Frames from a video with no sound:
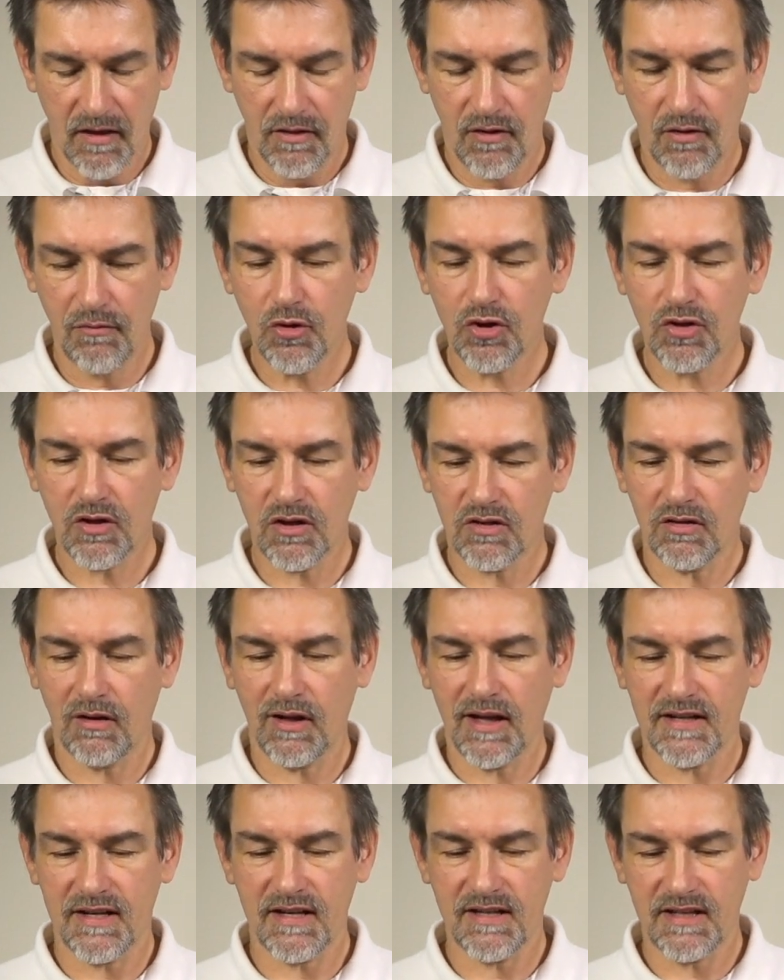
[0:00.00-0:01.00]
The remote
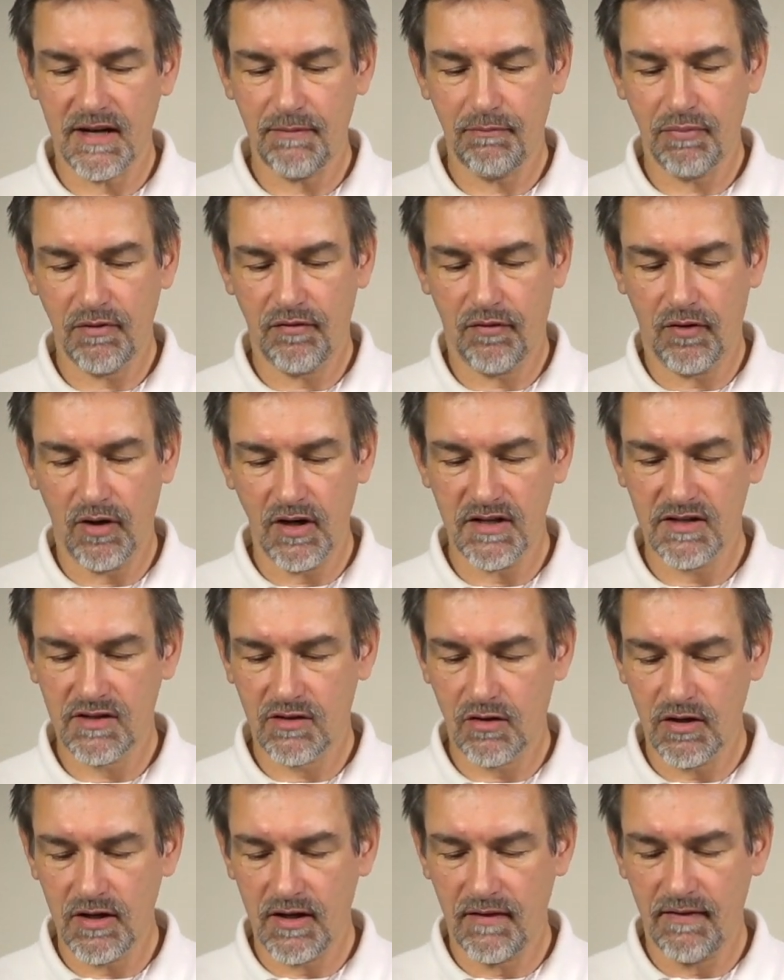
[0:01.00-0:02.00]
control, as I said before, is
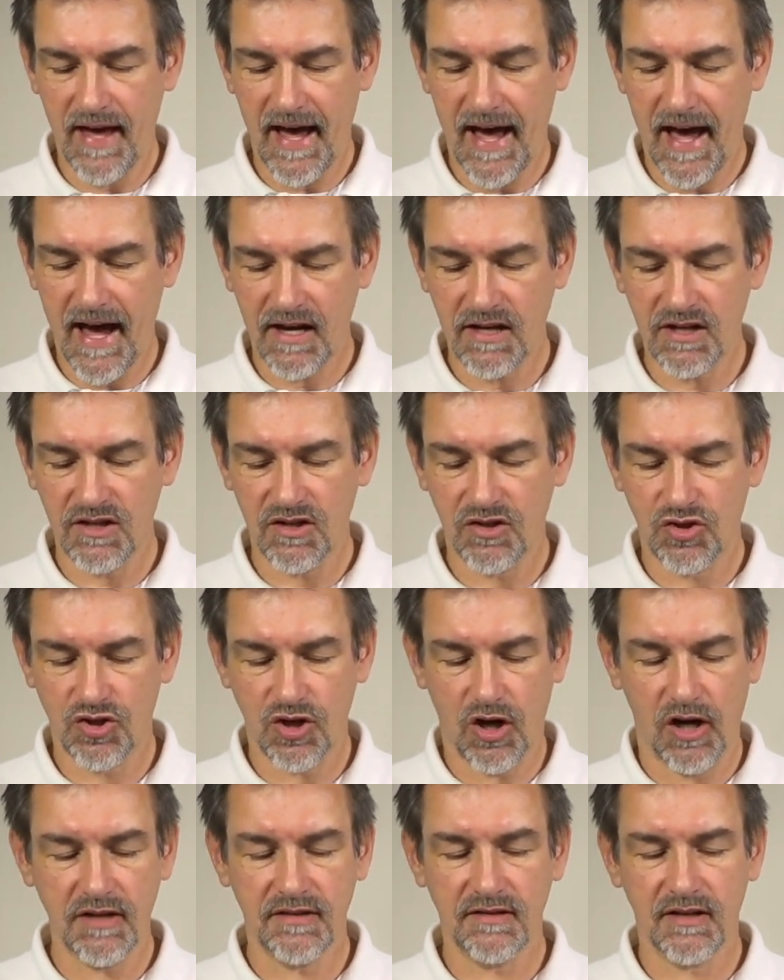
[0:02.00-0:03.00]
good in the hand. The
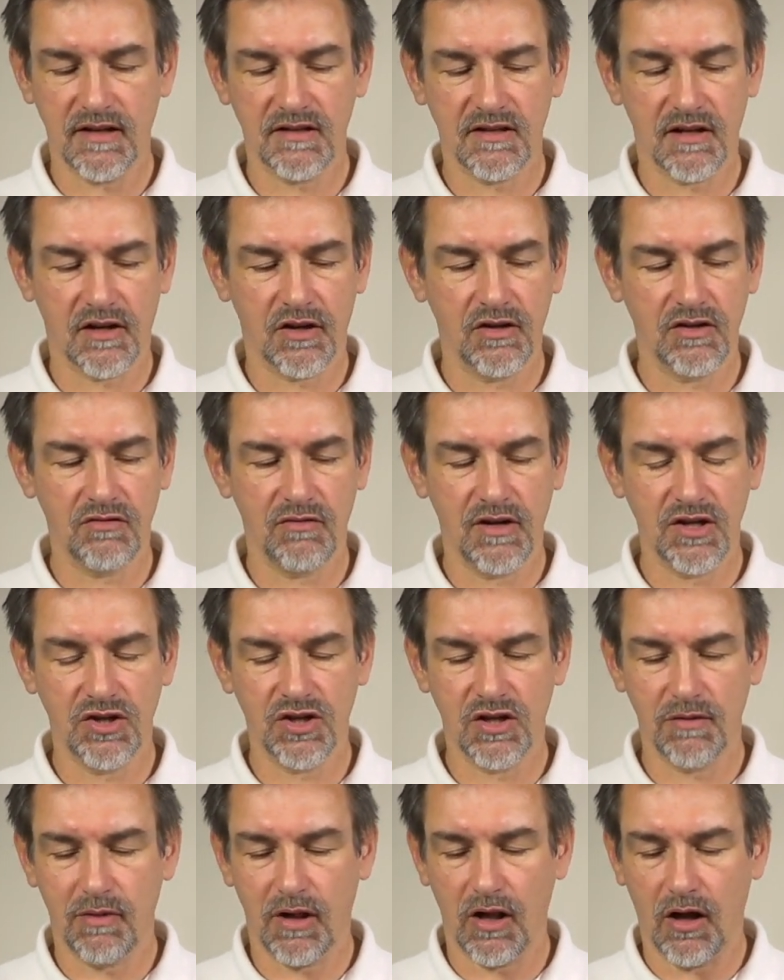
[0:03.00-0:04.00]
joysticks are good
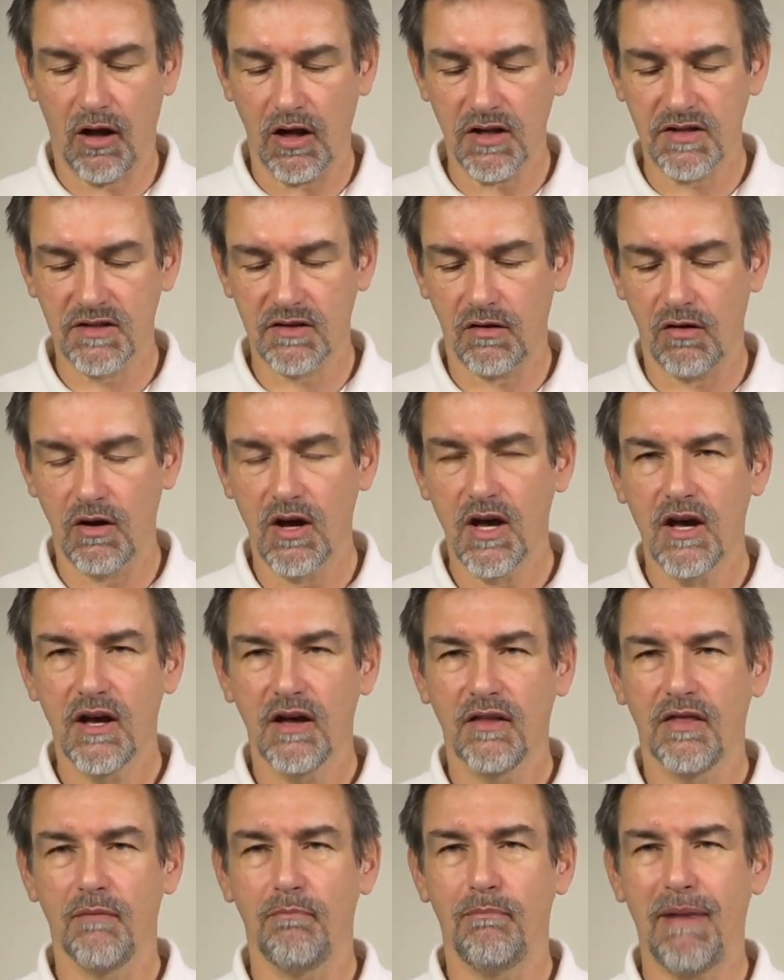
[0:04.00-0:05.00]
reachable. Also
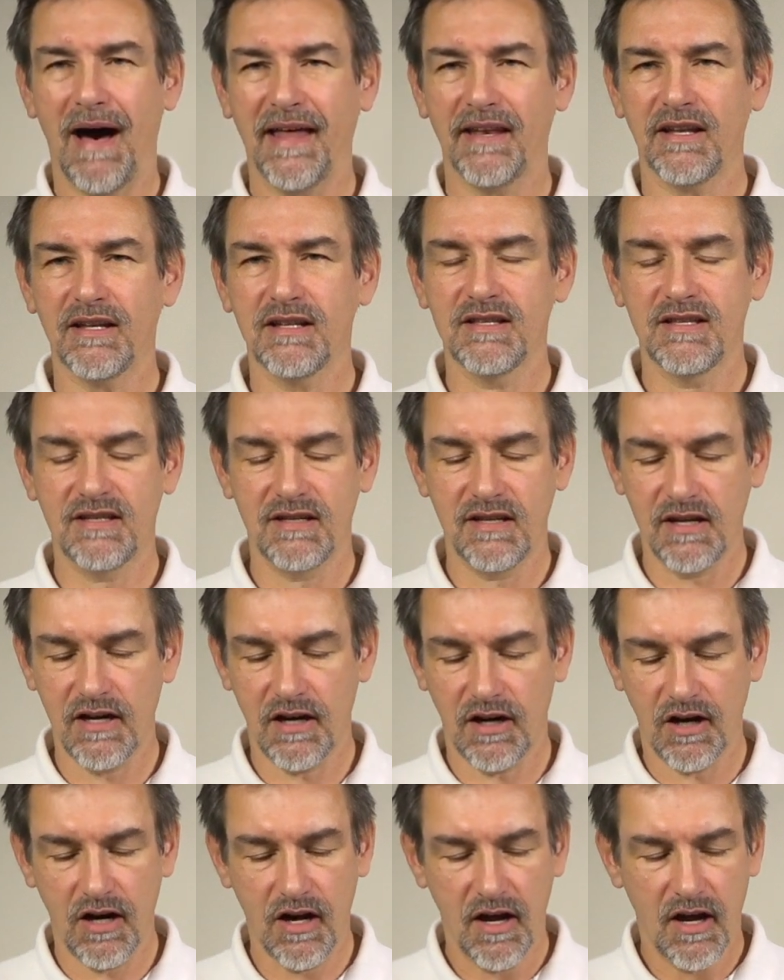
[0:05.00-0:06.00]
the buttons
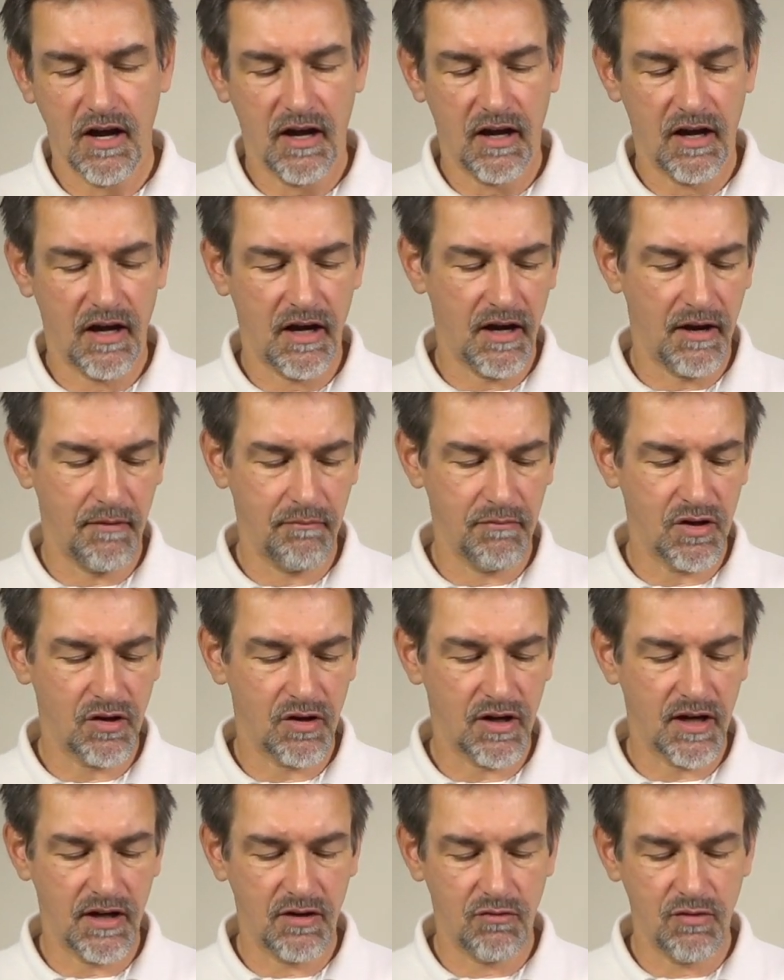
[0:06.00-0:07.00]
here you
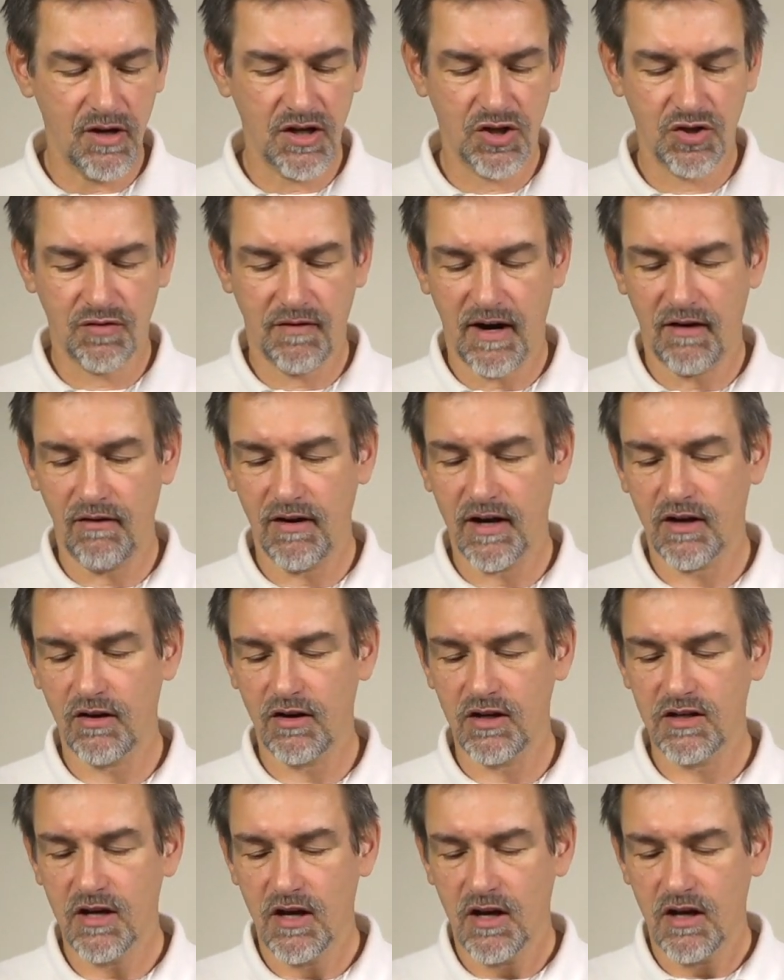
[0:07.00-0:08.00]
can reach very
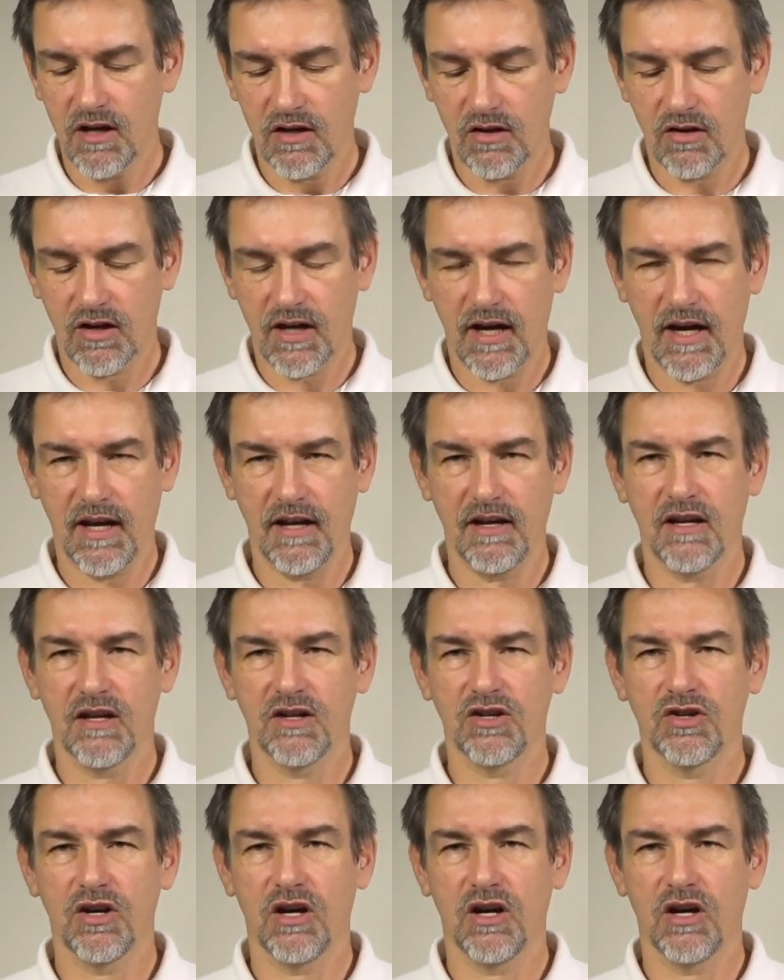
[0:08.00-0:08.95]
good. You can